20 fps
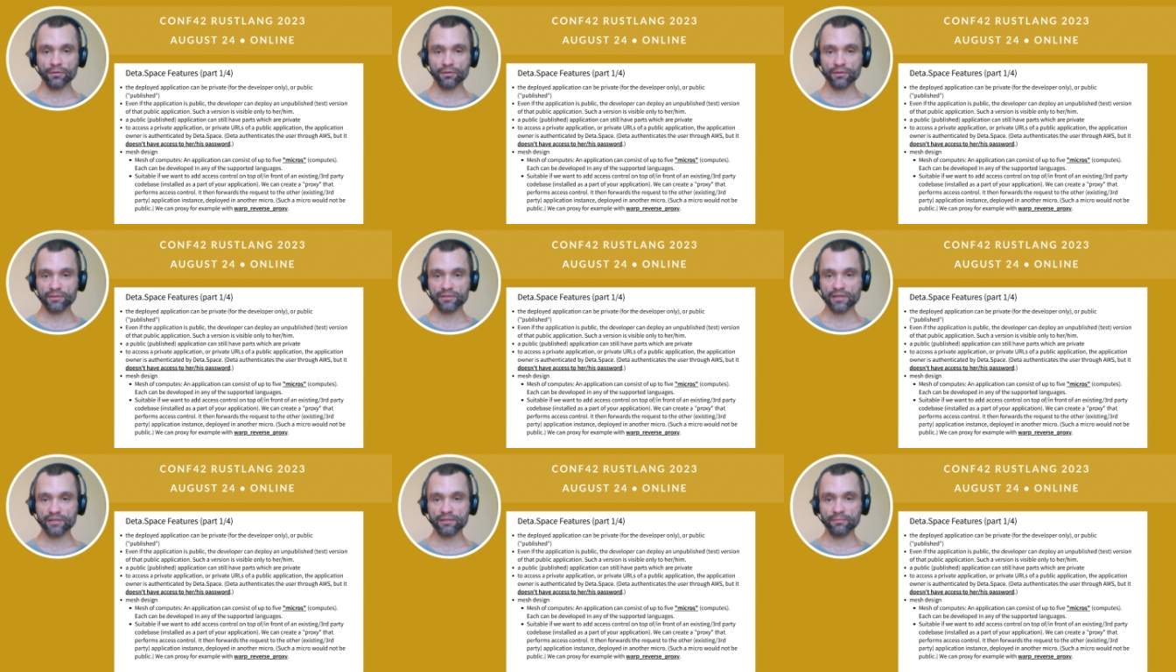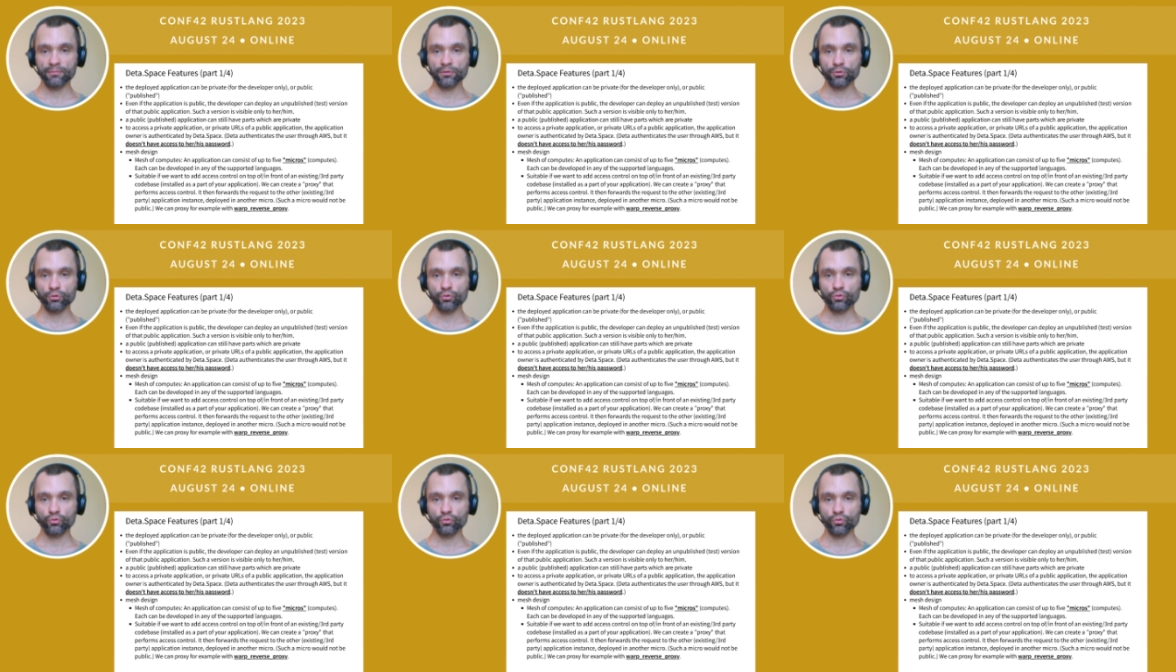accessible
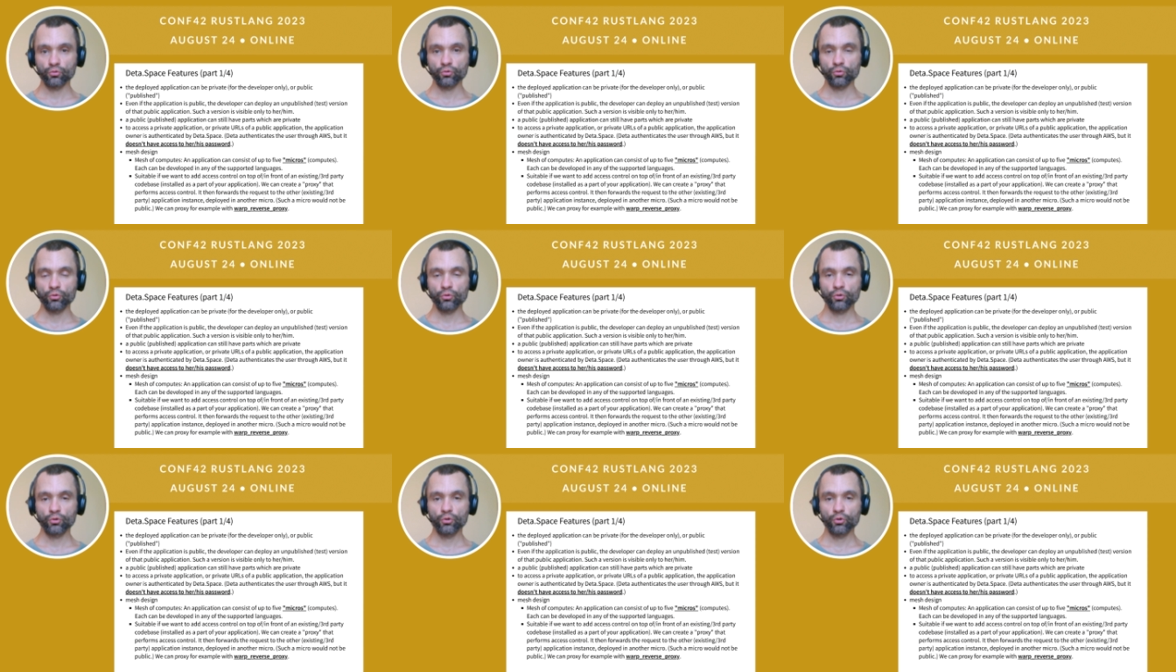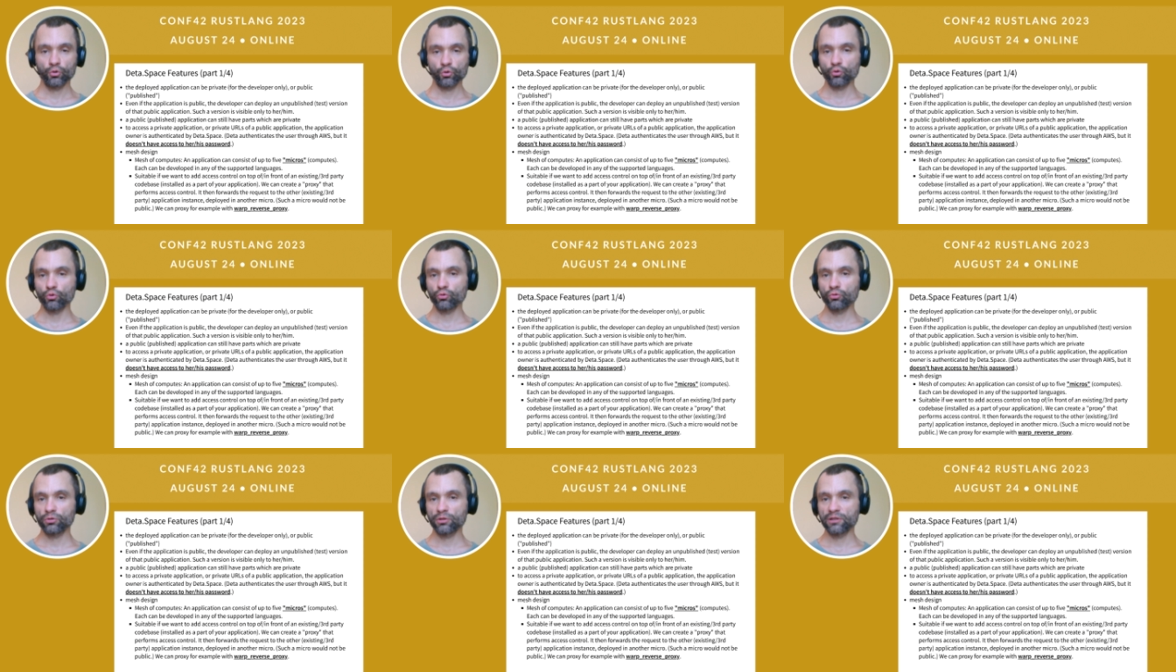to
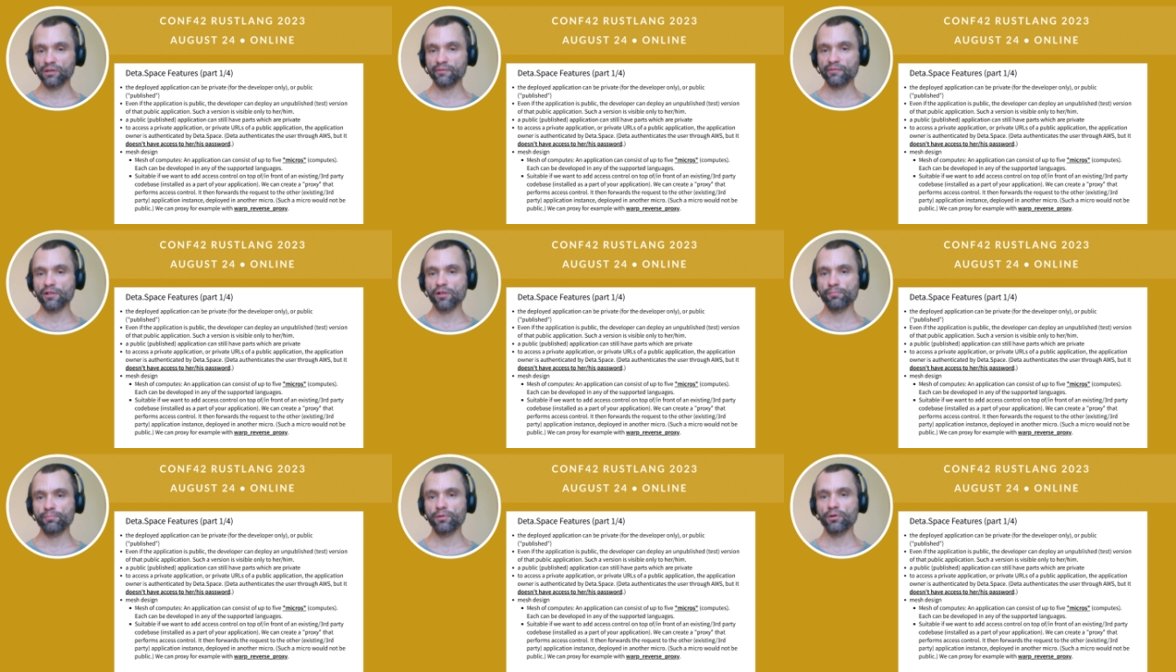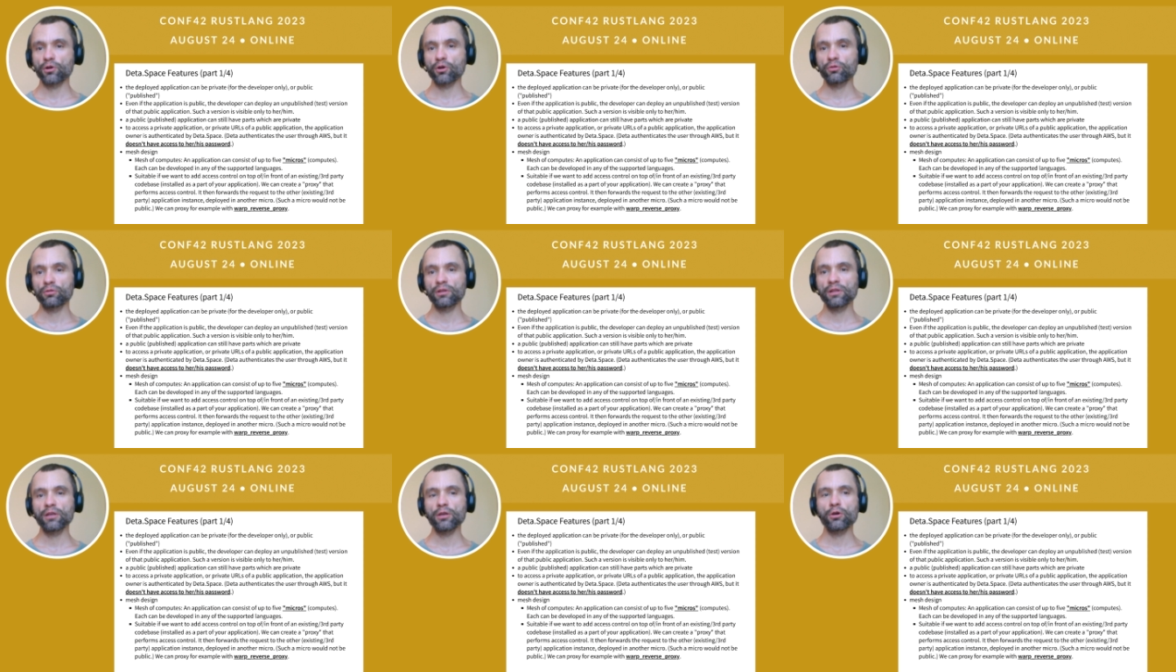you, the developer
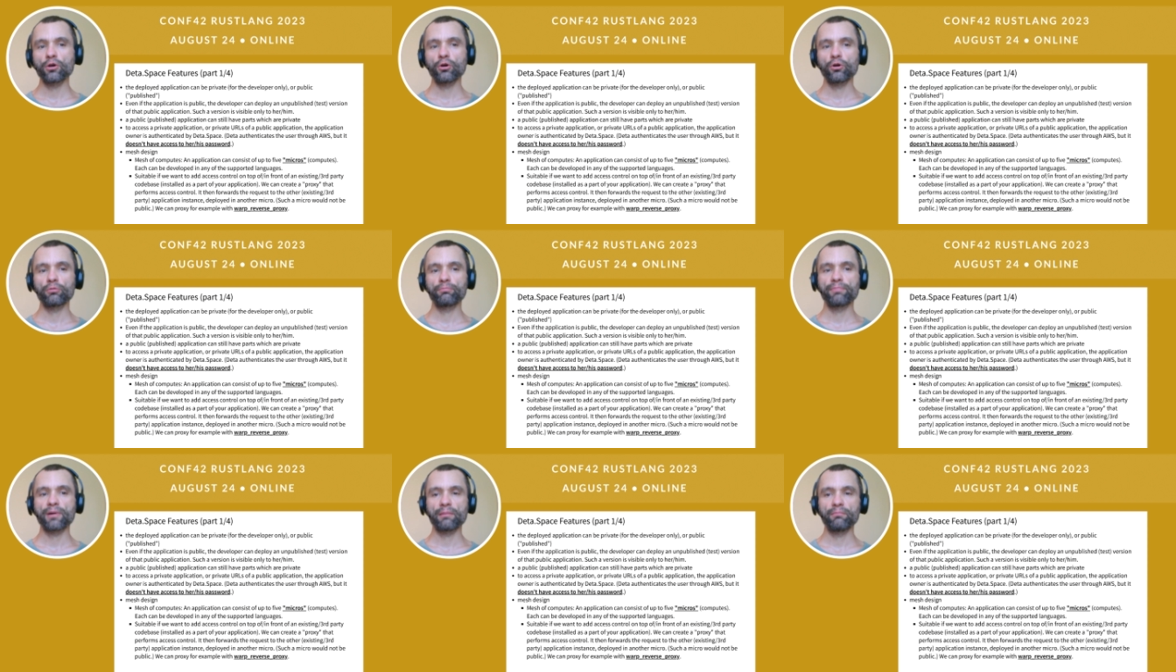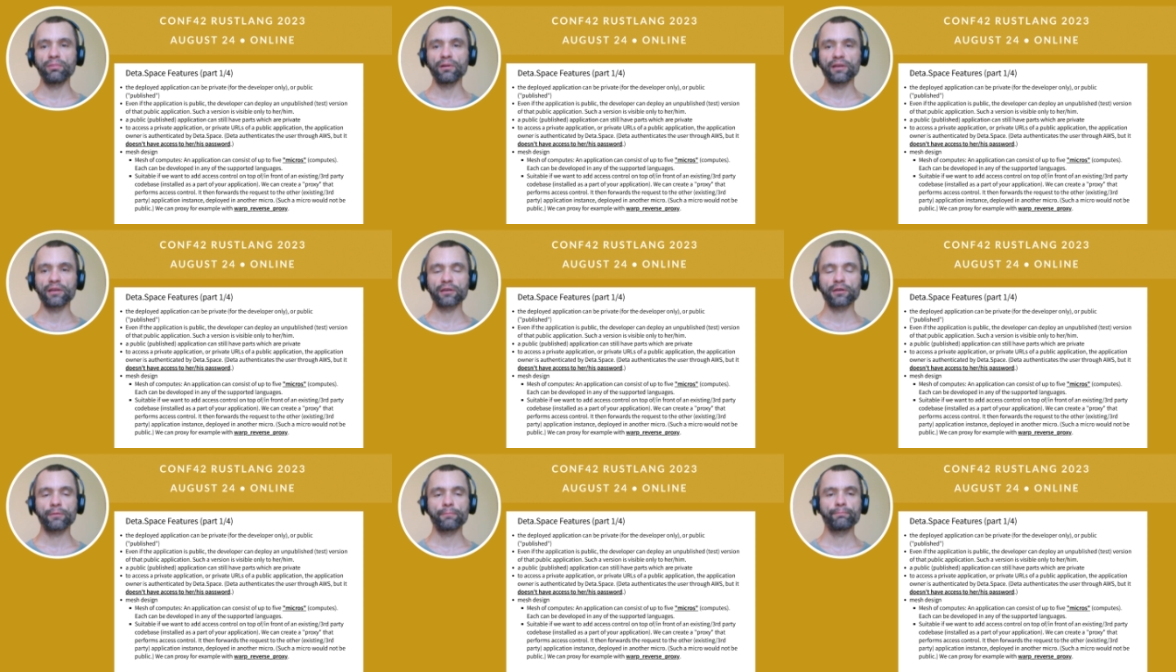only, or
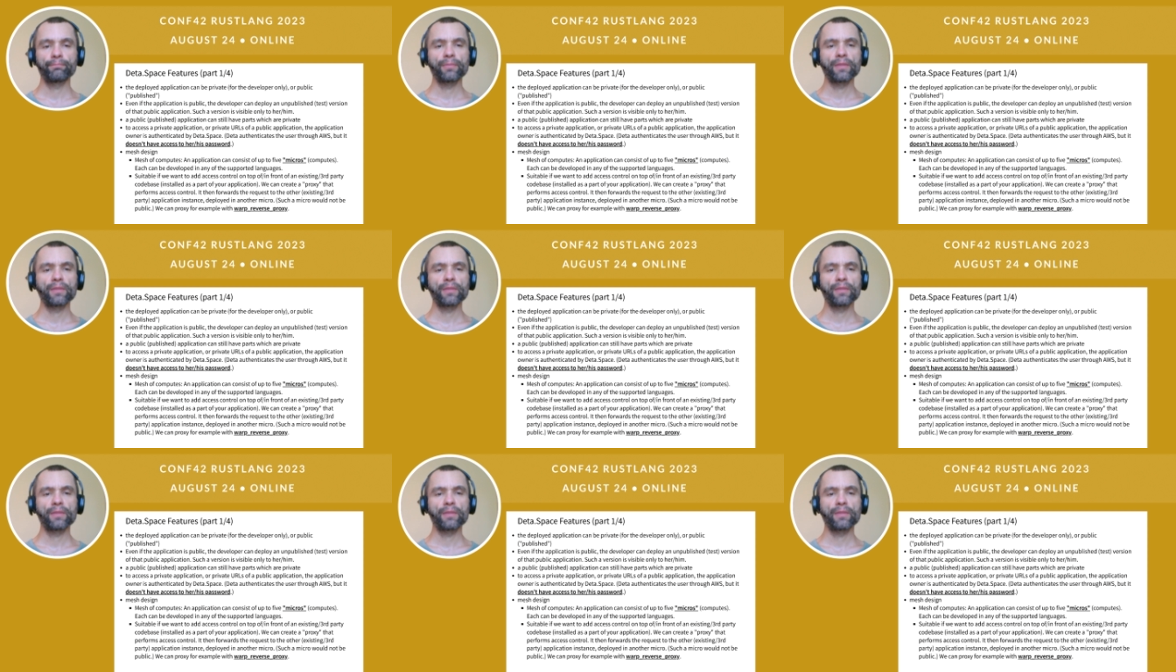public.